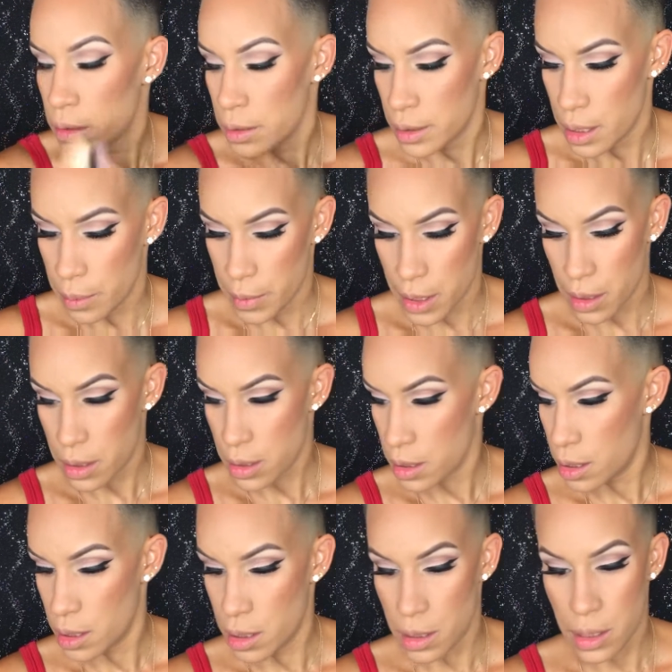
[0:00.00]
Now I'm just
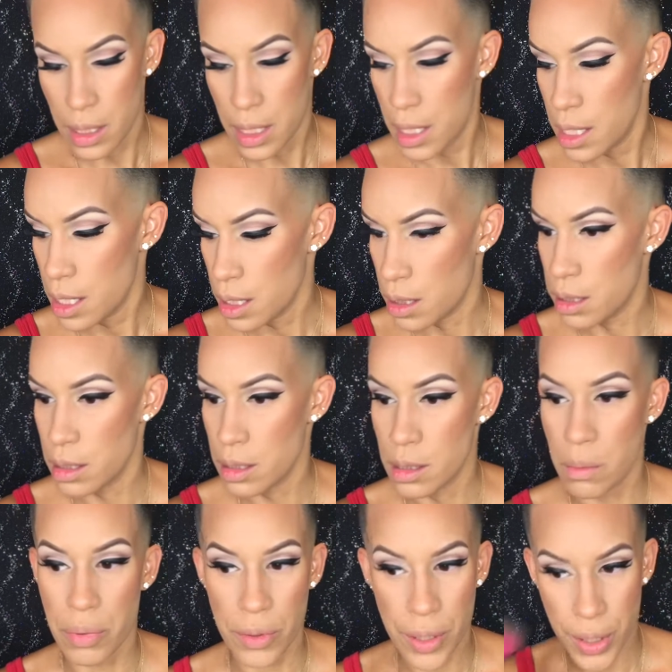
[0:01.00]
going to take this
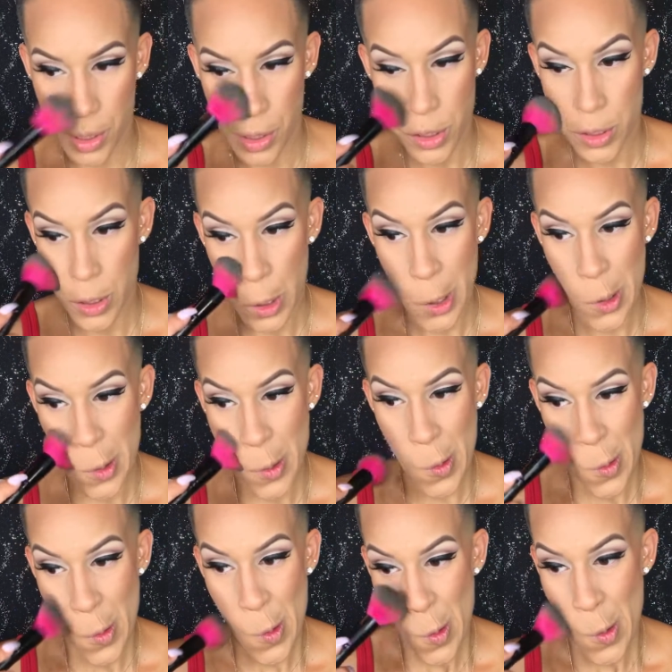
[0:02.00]
brush
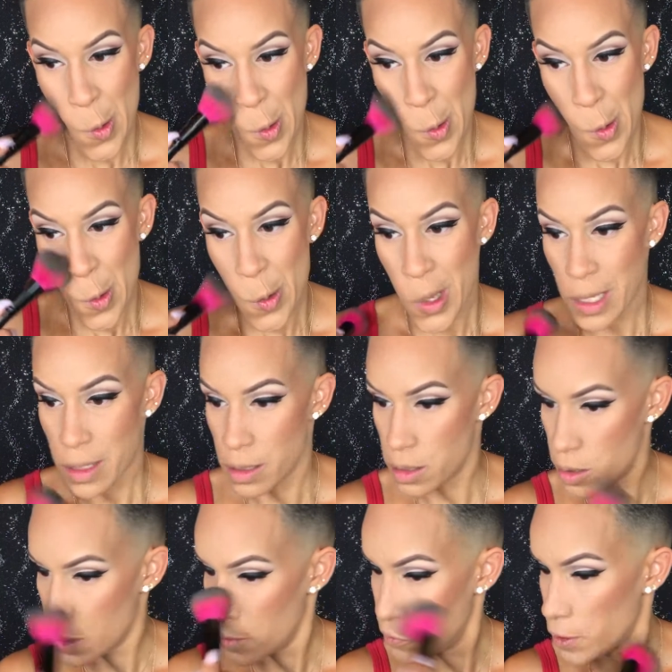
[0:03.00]
and
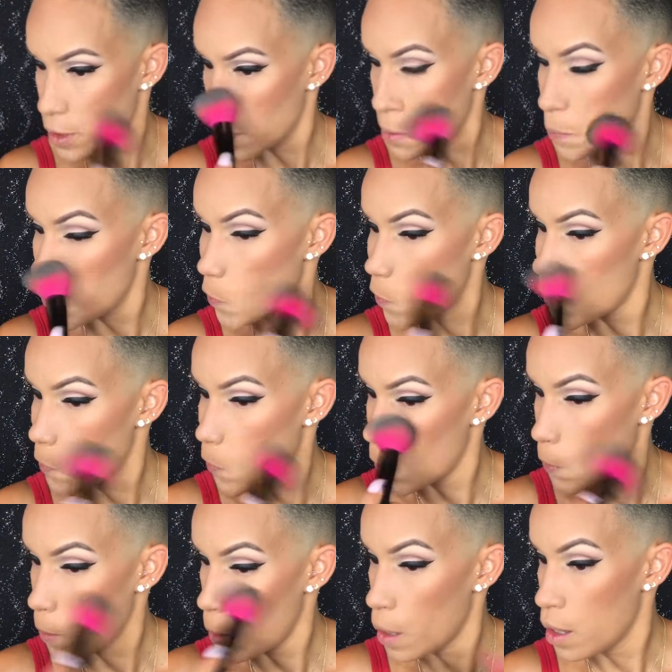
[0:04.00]
soften up
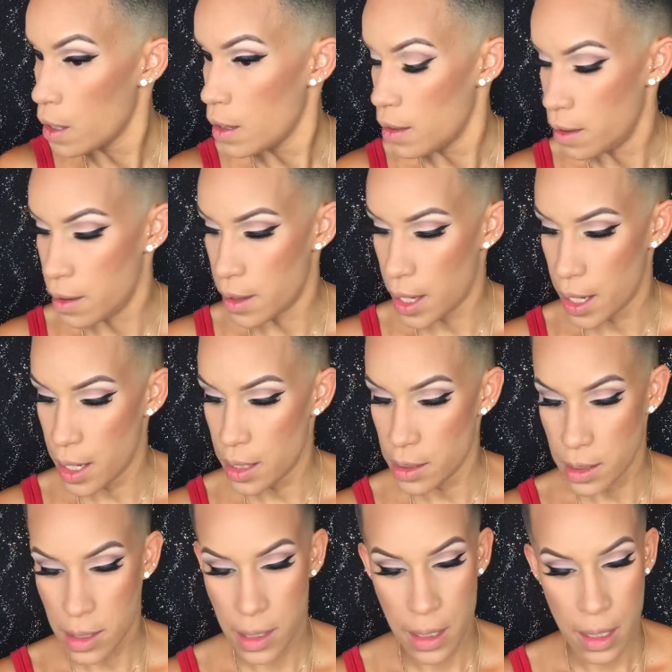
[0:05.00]

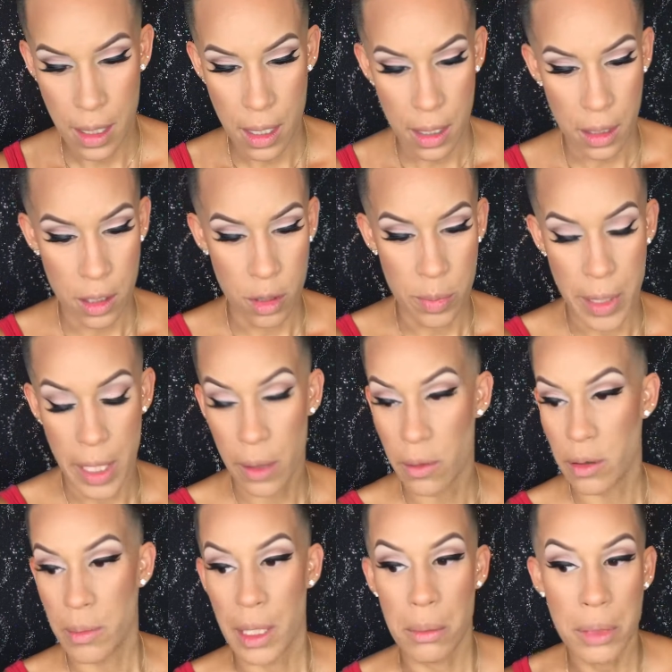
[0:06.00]
that. Go back
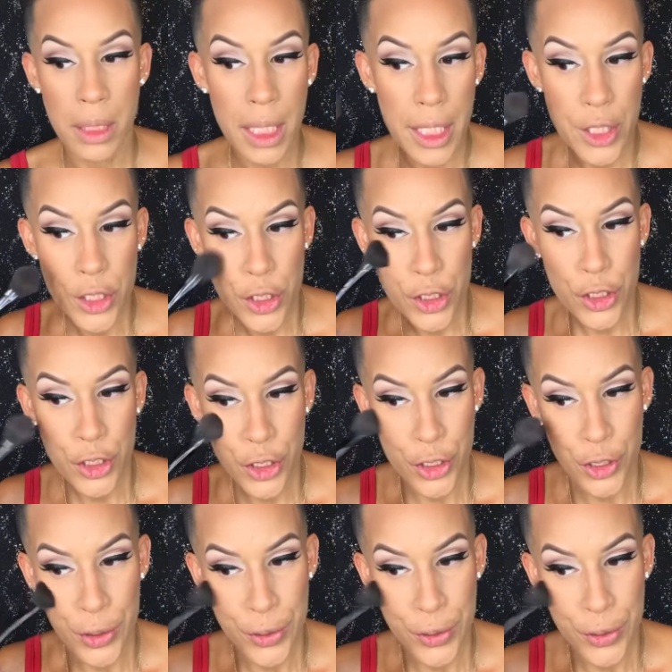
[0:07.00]
with my blush.